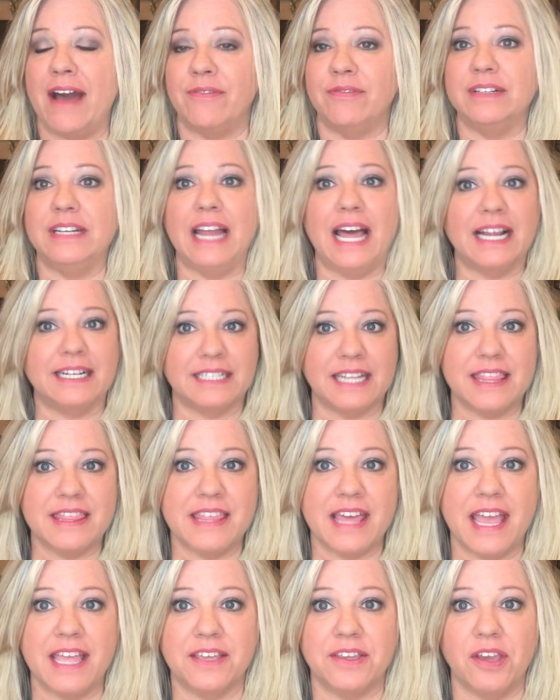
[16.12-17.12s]
would like to
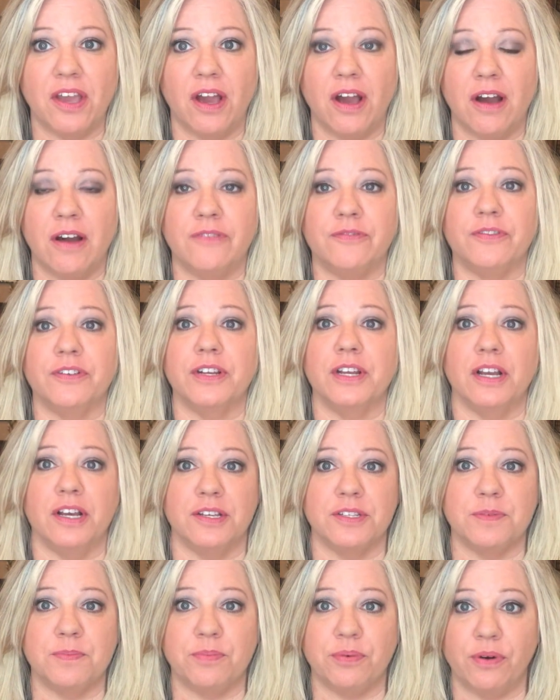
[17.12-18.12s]
thank y'all for
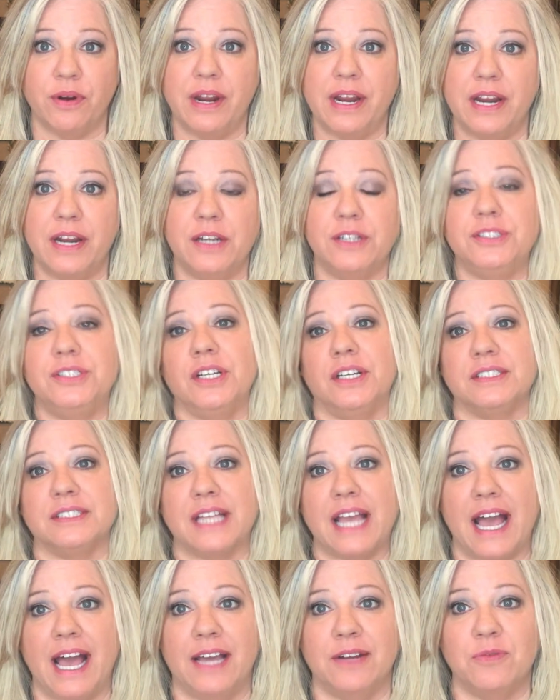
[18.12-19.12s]
y'all's prayers, y'all's
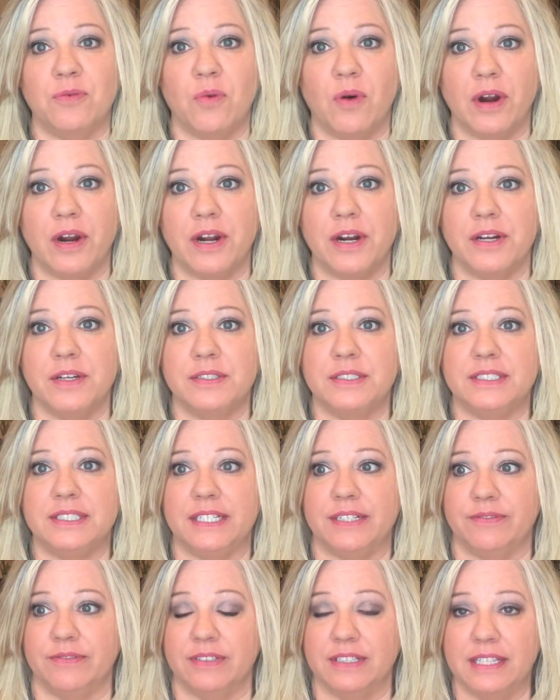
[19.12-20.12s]
kind words.
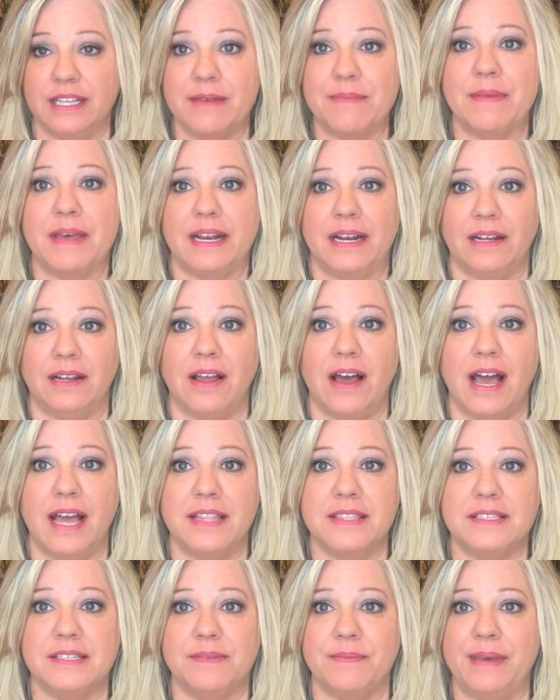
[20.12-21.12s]
It really meant a
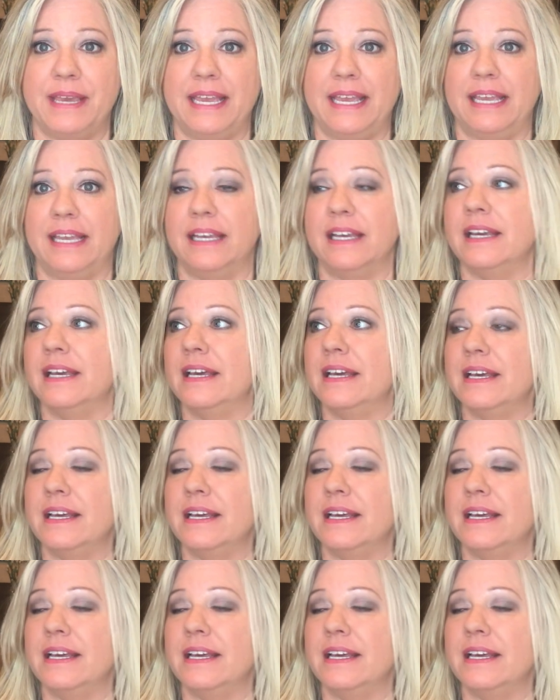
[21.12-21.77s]
lot to me.